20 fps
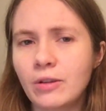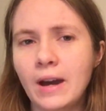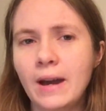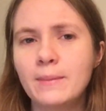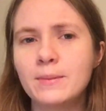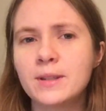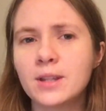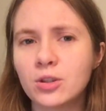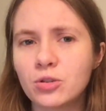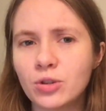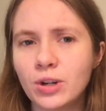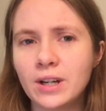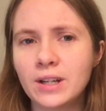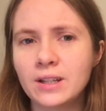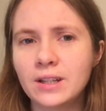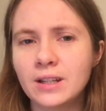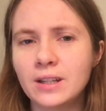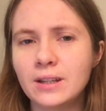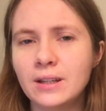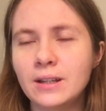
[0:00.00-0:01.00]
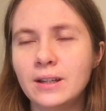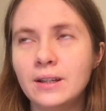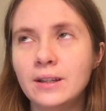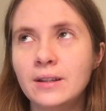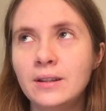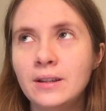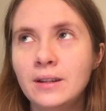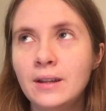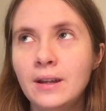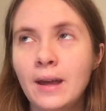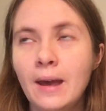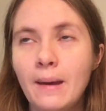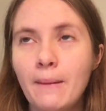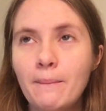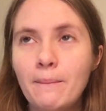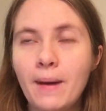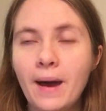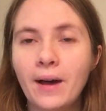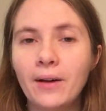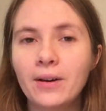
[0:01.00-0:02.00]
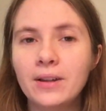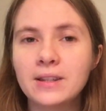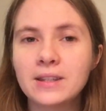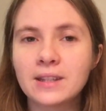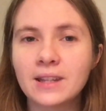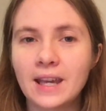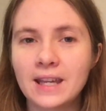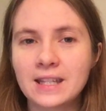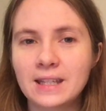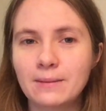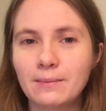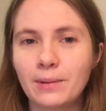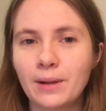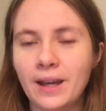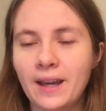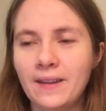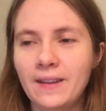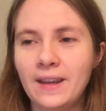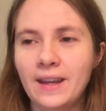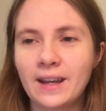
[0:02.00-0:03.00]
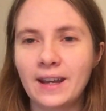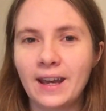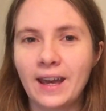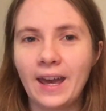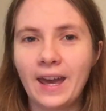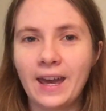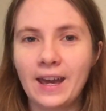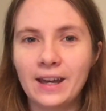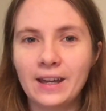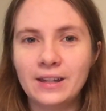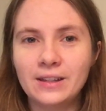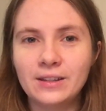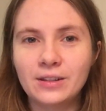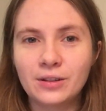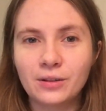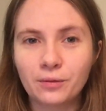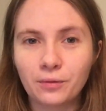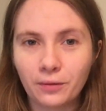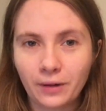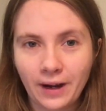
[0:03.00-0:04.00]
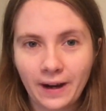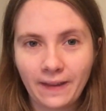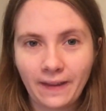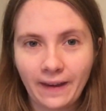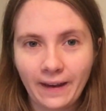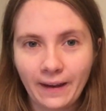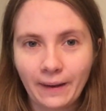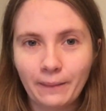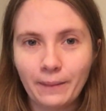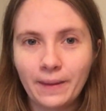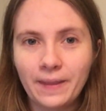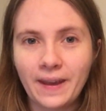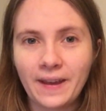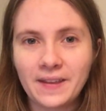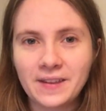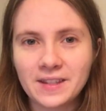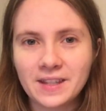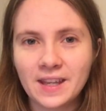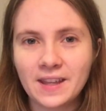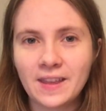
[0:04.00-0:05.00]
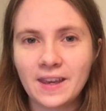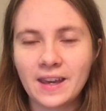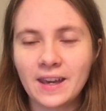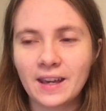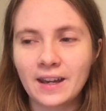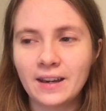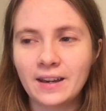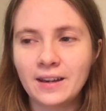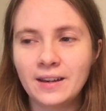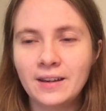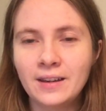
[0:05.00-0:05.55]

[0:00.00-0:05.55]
I'm still trying to balance lesson planning and writing, but that is getting